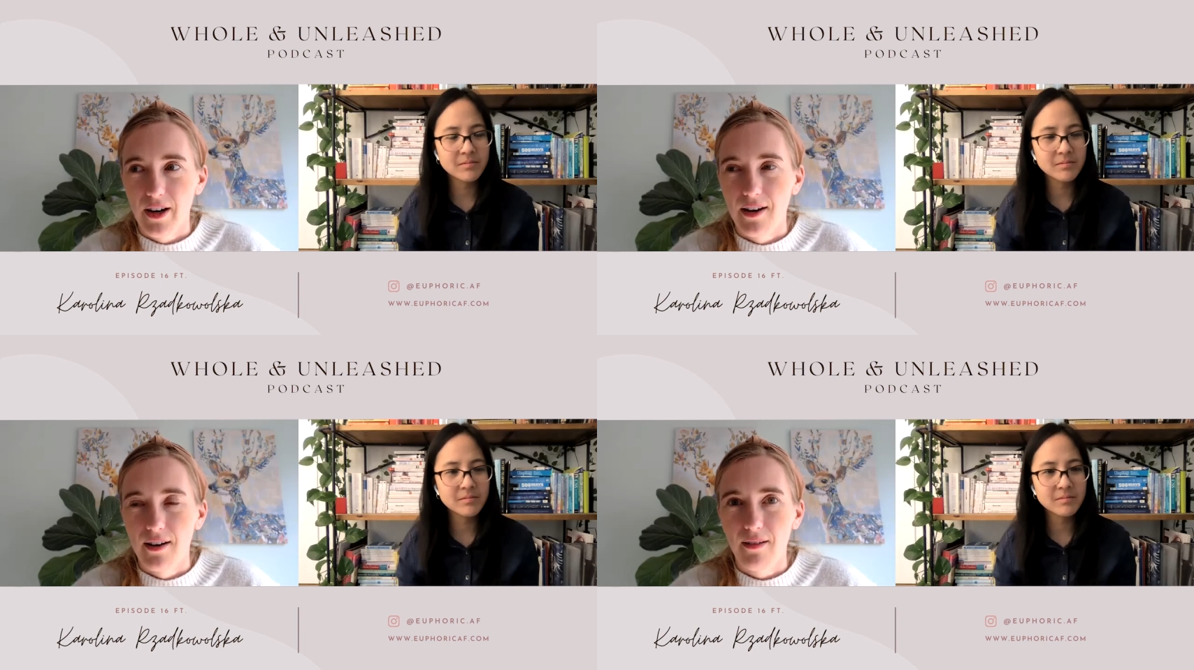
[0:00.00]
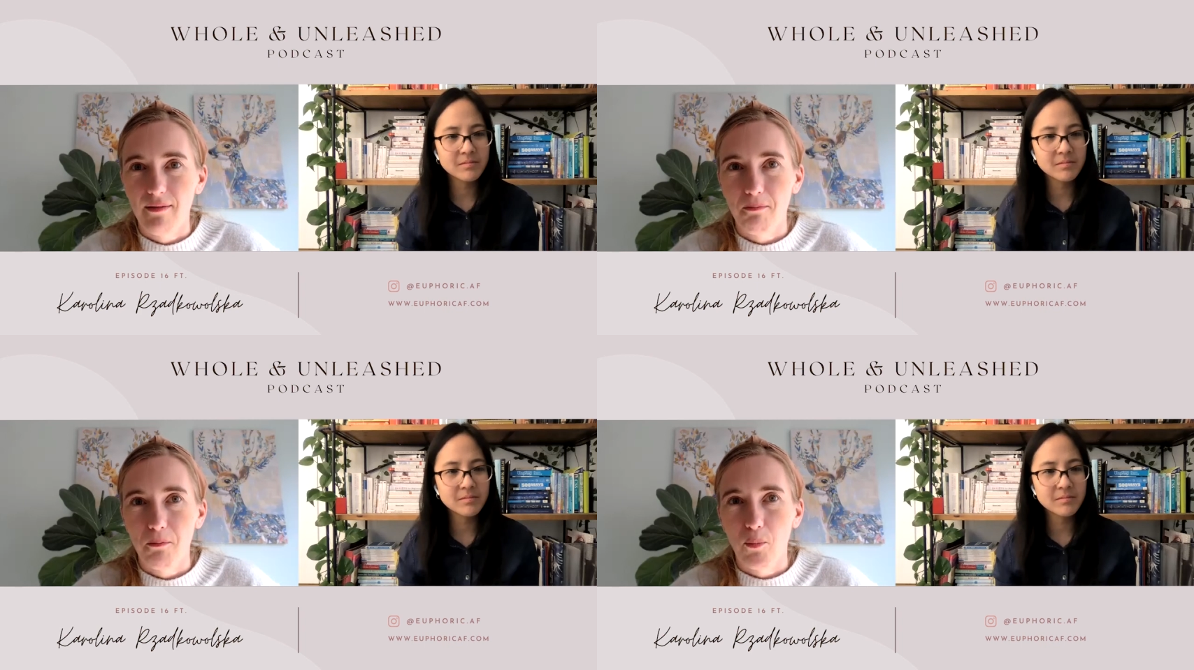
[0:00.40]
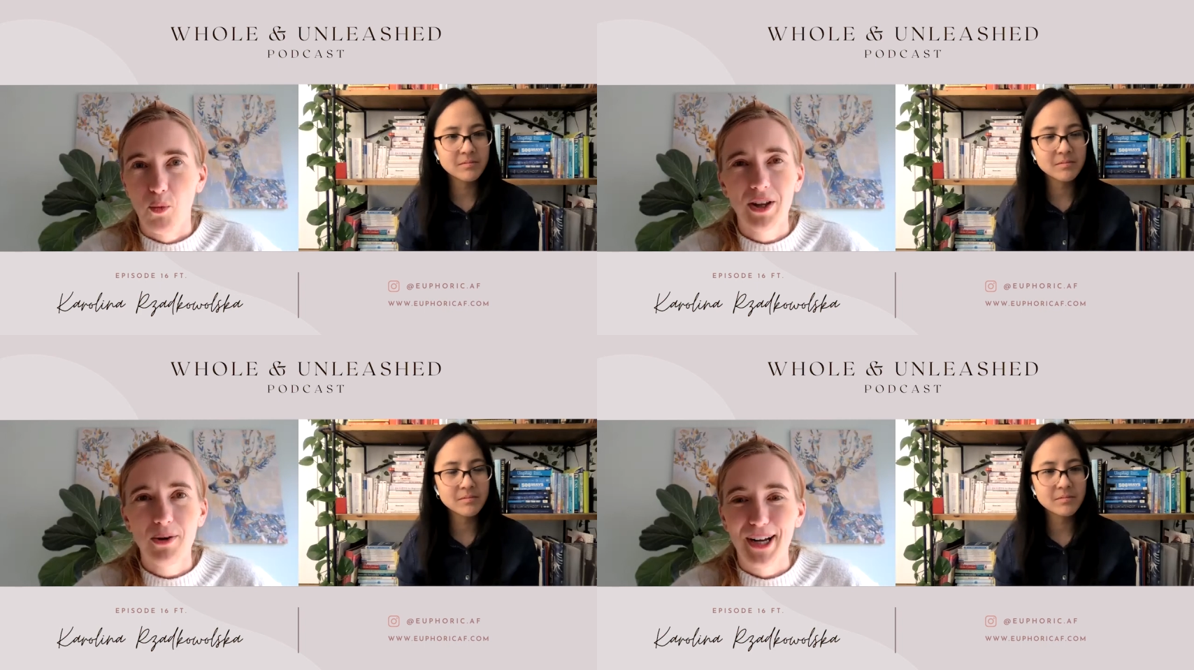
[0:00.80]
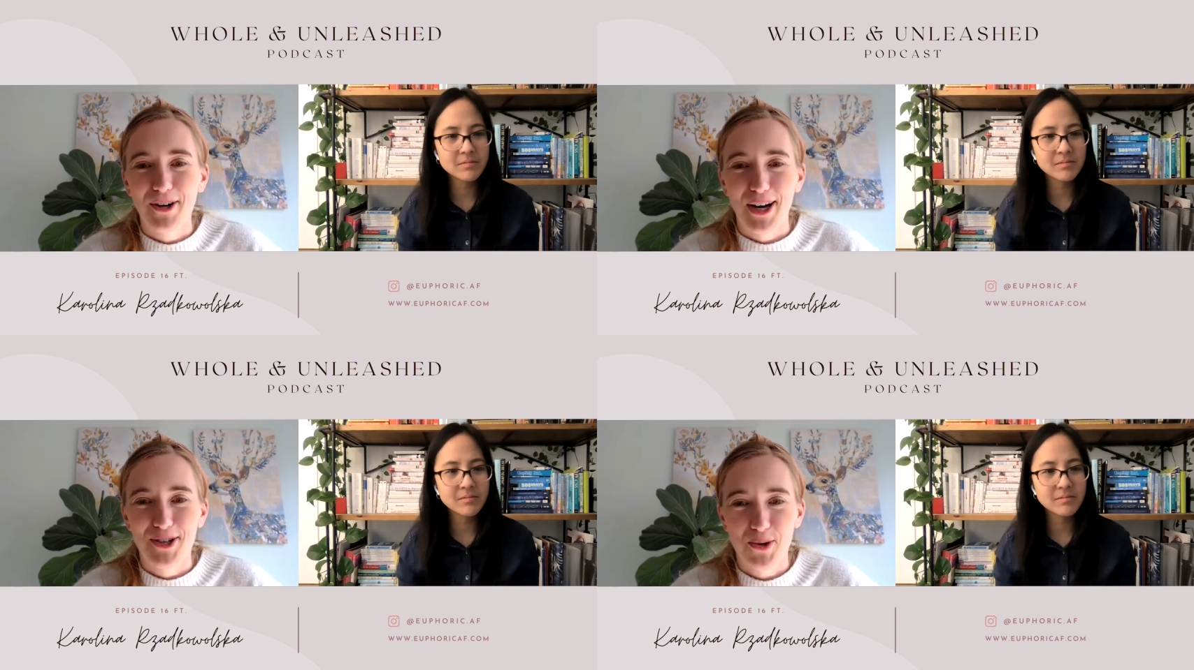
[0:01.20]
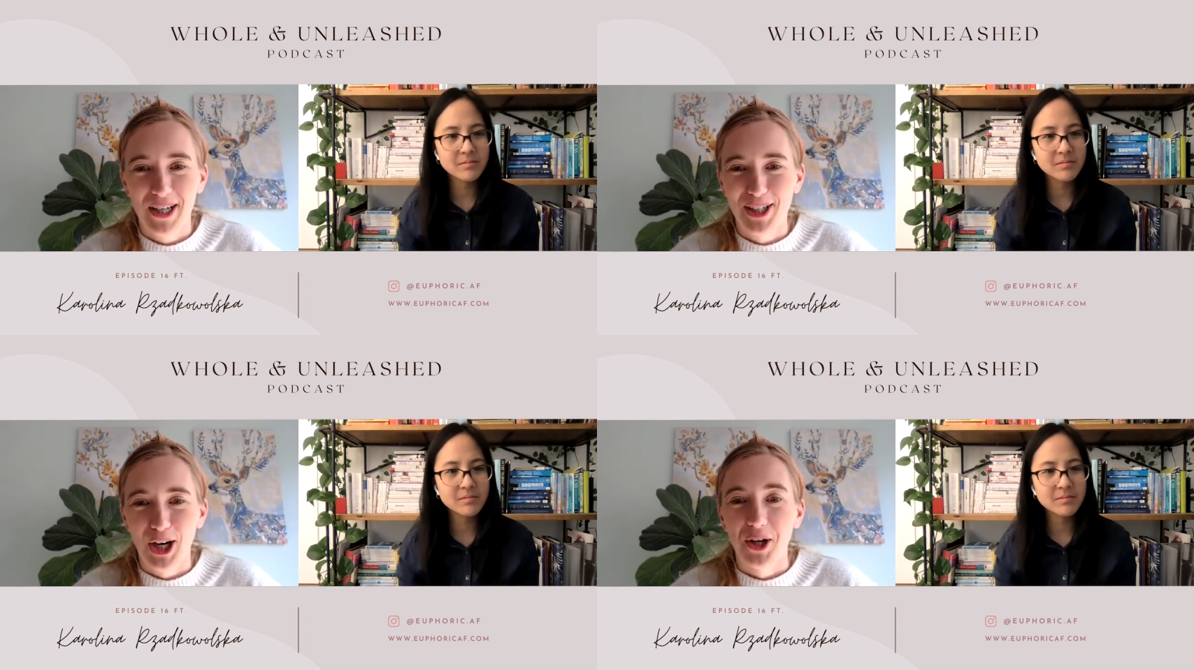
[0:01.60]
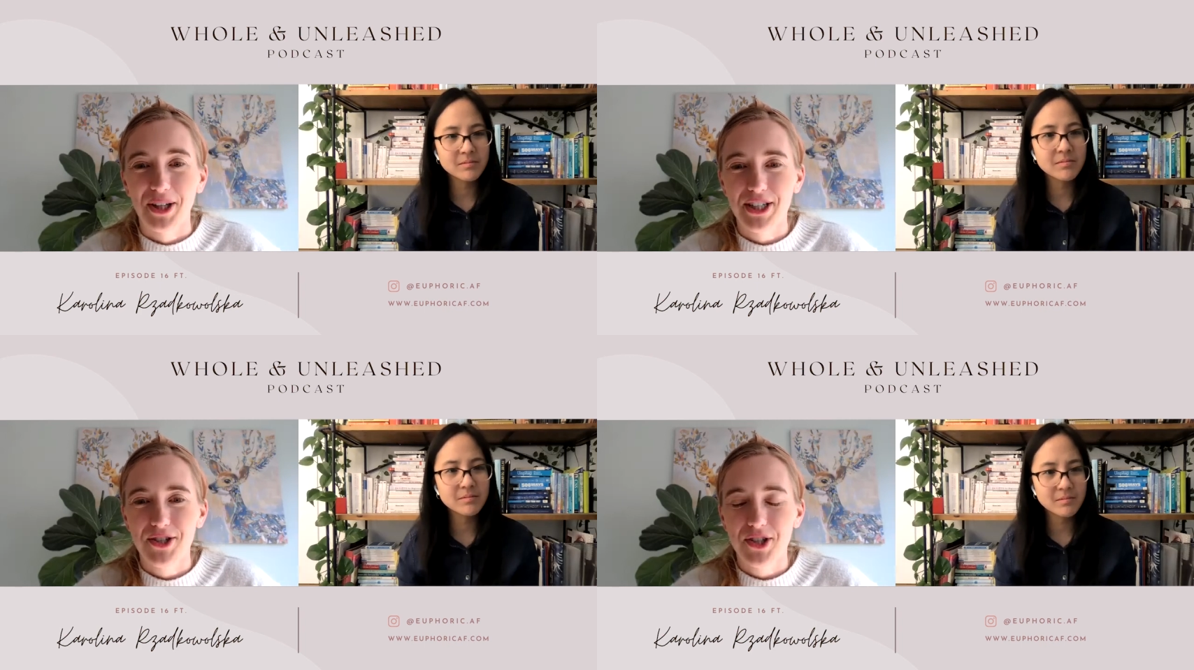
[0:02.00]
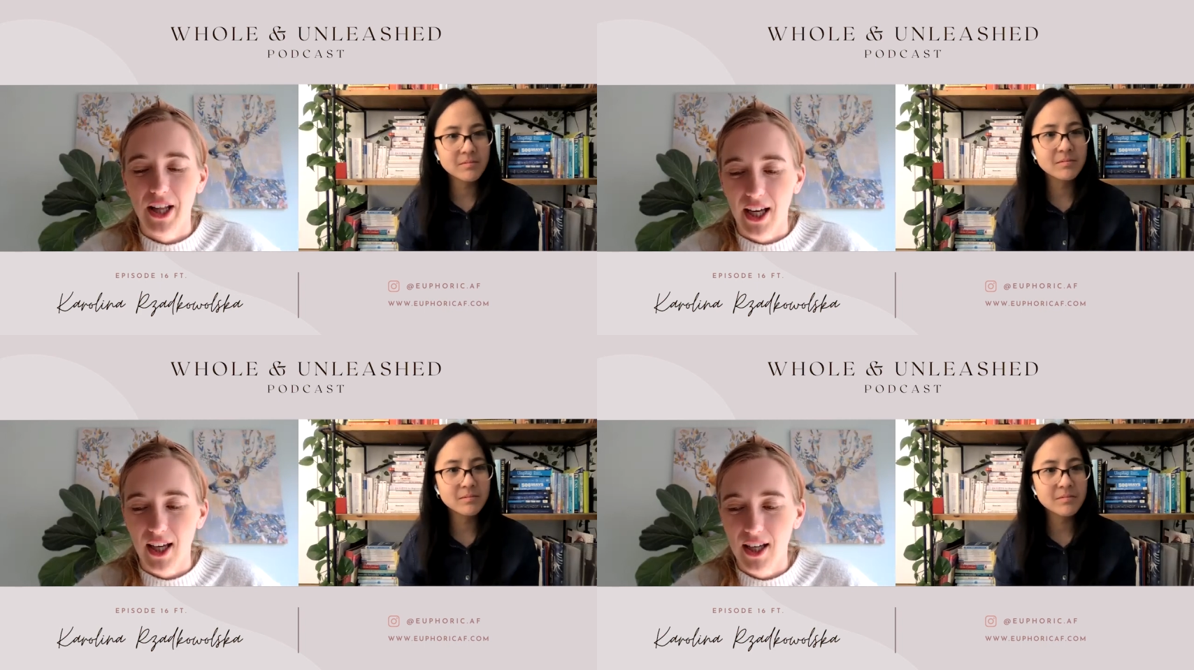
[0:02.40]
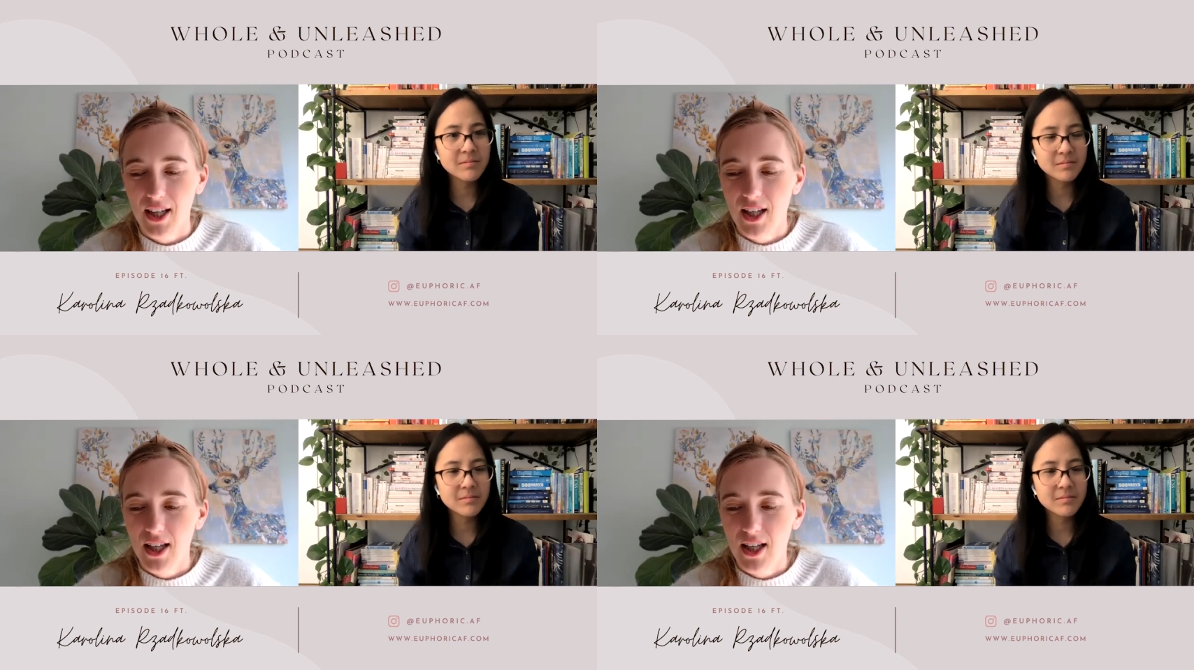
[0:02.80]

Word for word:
Speaker 1: And really, when I graduated college, like